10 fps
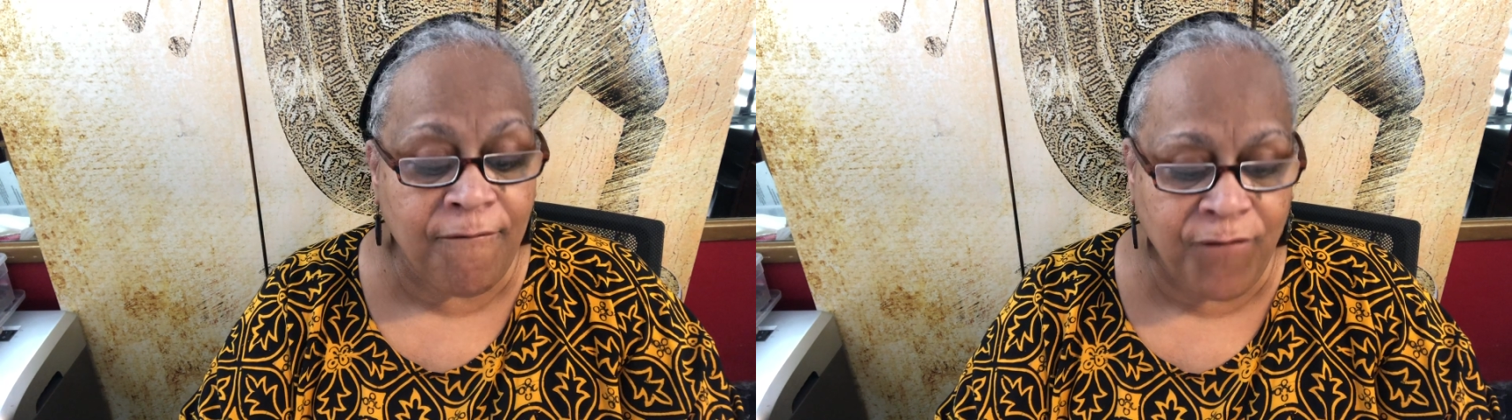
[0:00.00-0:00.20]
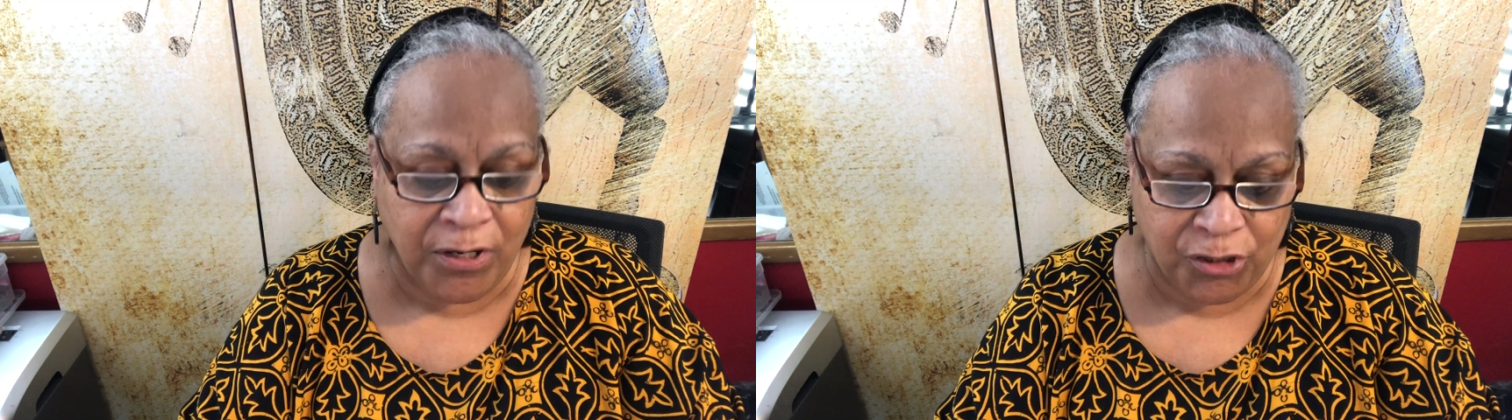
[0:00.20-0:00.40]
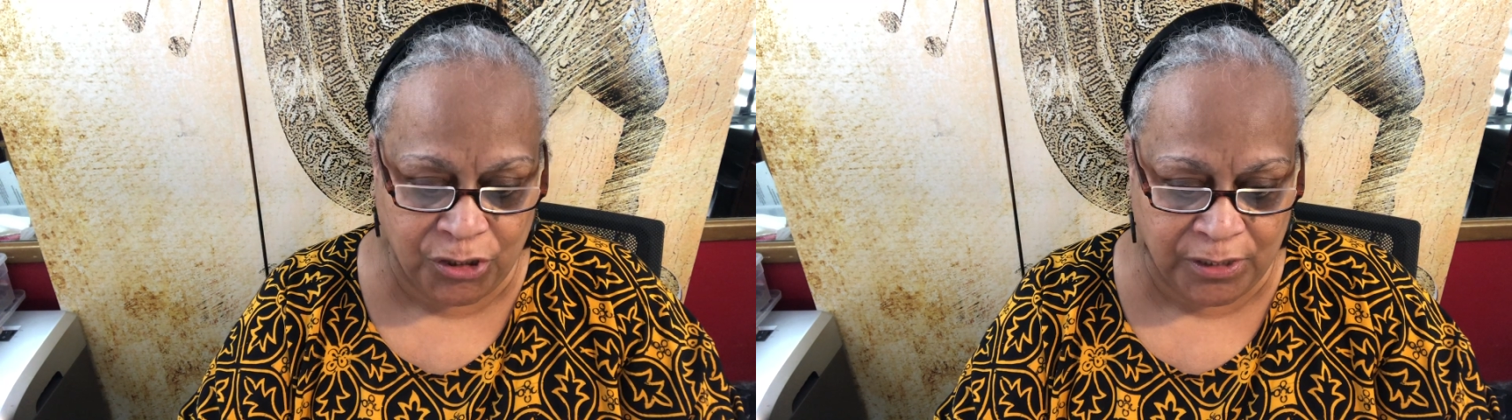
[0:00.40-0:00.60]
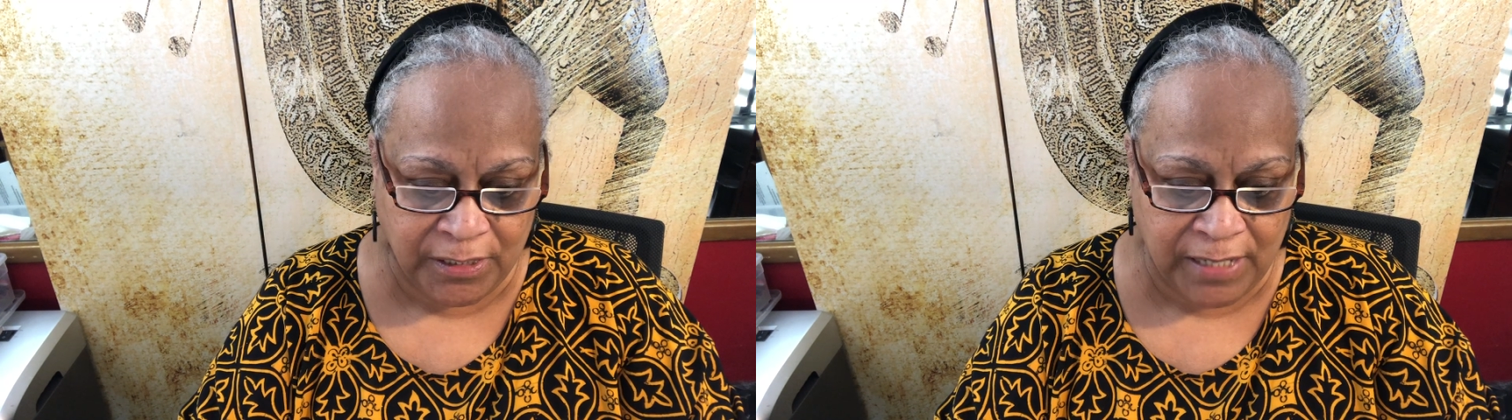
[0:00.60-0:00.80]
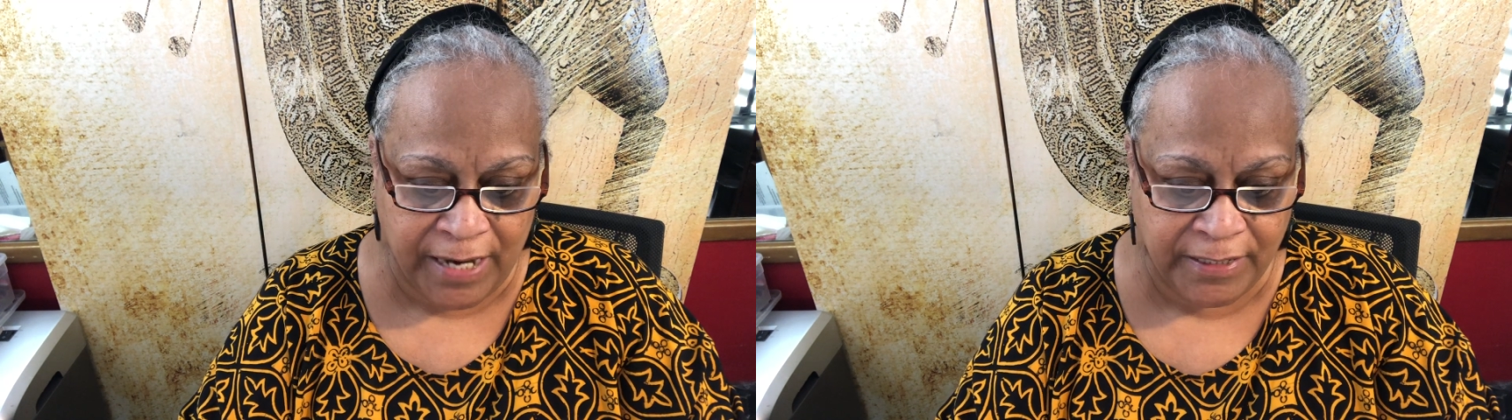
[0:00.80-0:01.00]

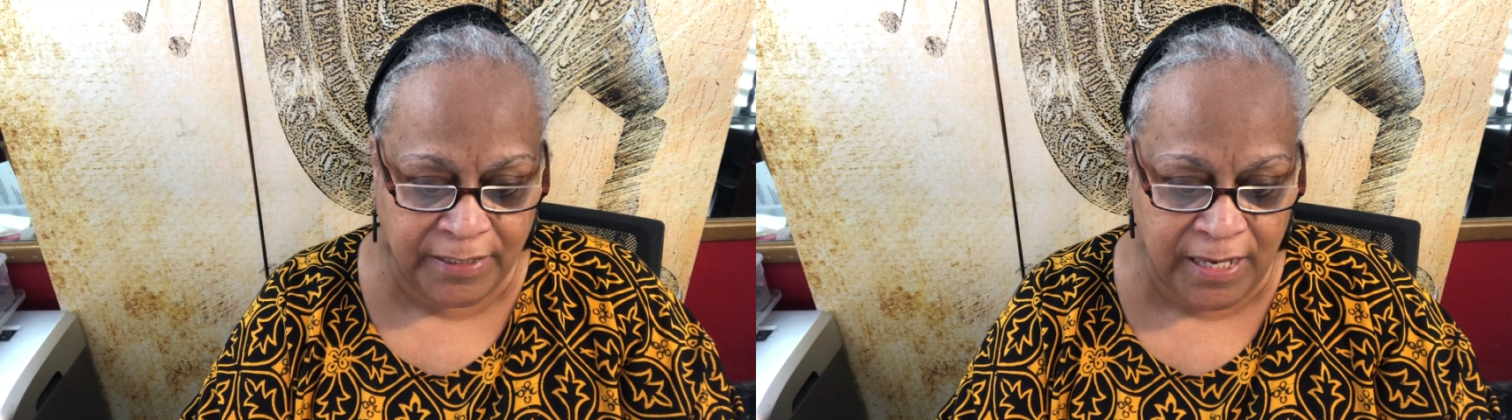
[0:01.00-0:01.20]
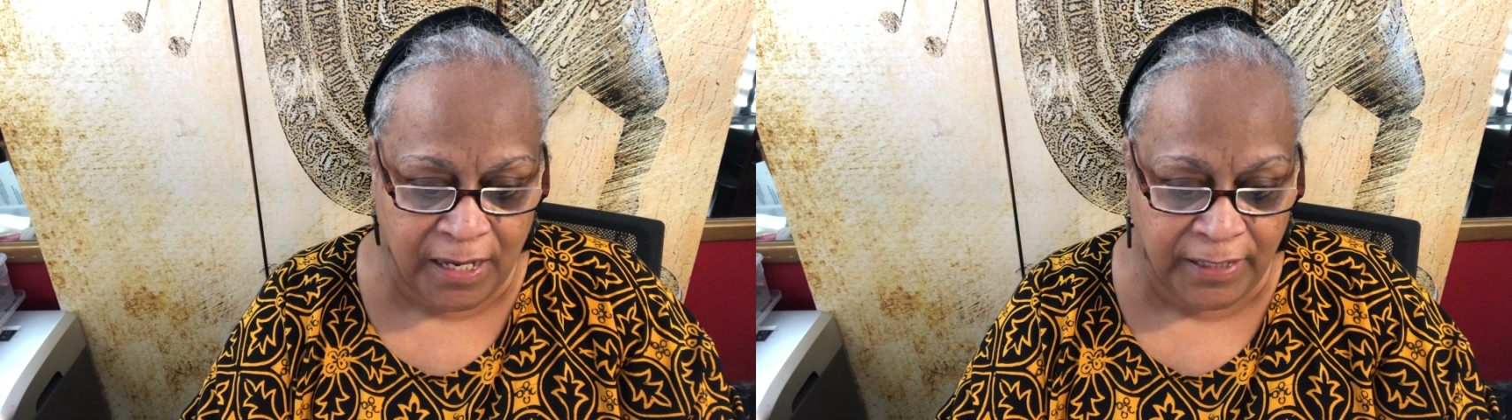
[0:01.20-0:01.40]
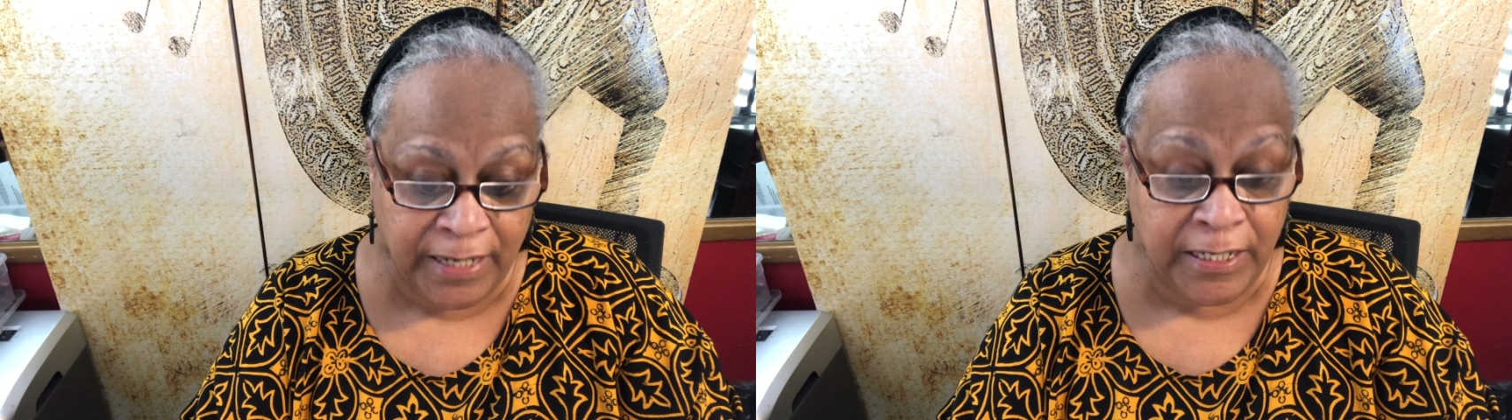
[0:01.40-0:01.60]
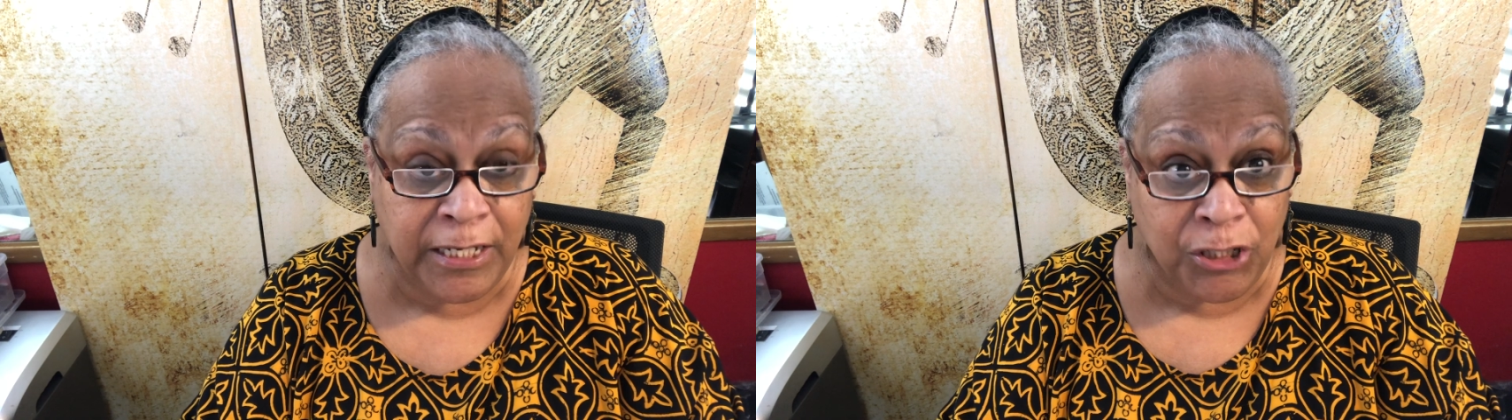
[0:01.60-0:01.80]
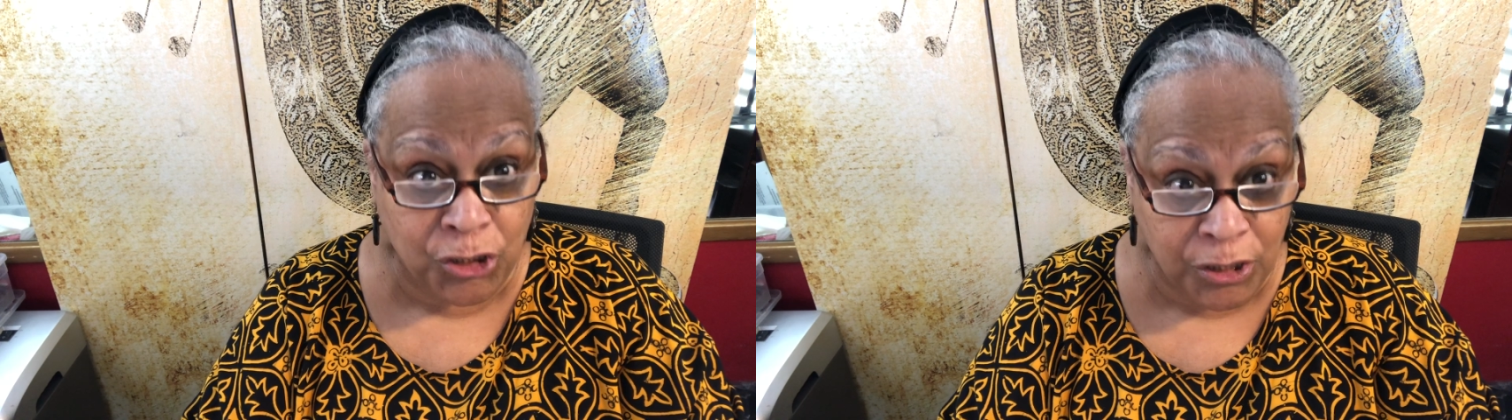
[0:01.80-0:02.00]
functions like cell
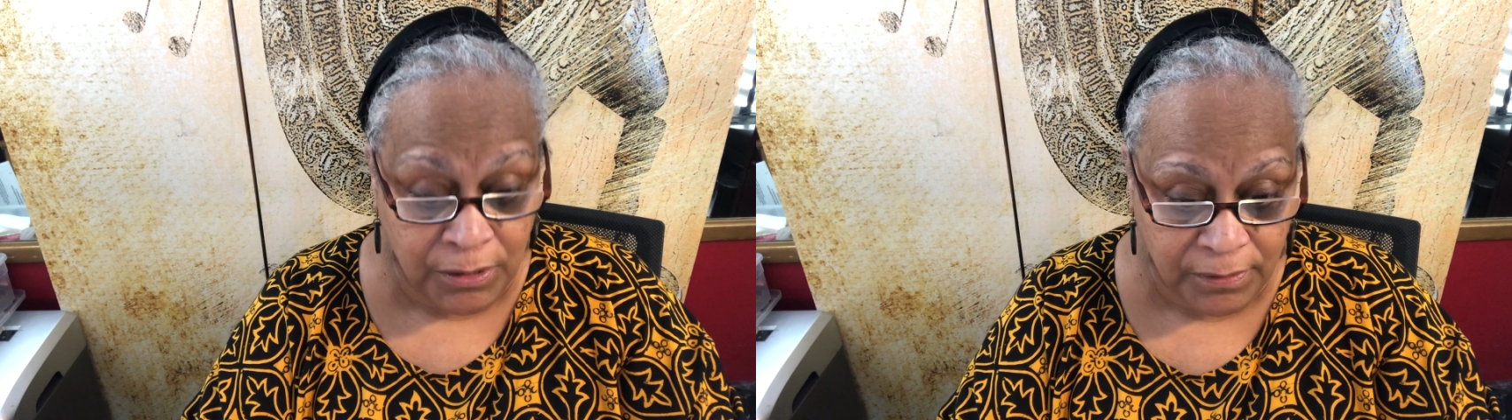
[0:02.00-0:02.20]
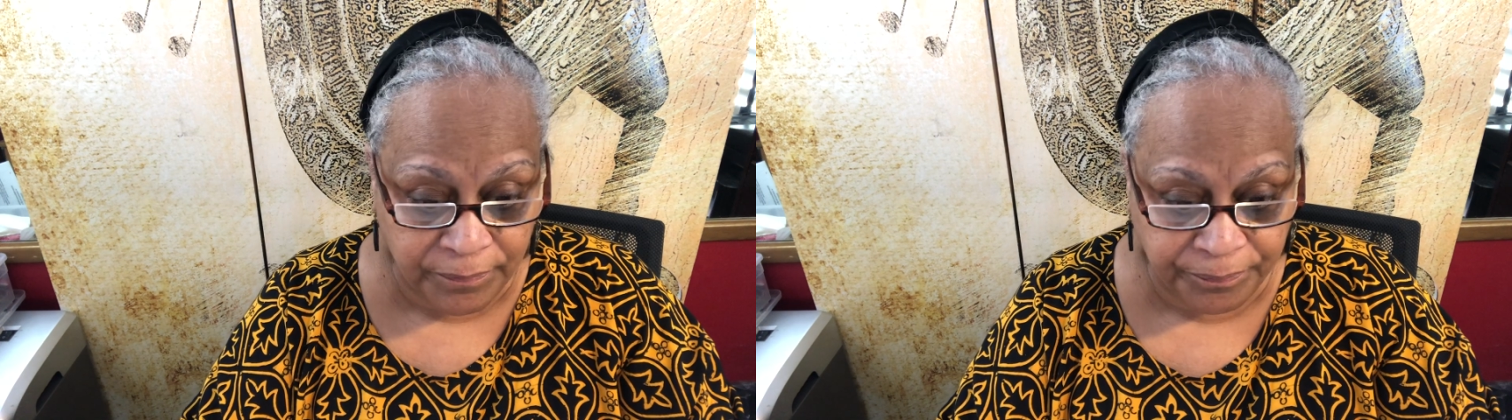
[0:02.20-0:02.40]
adhesion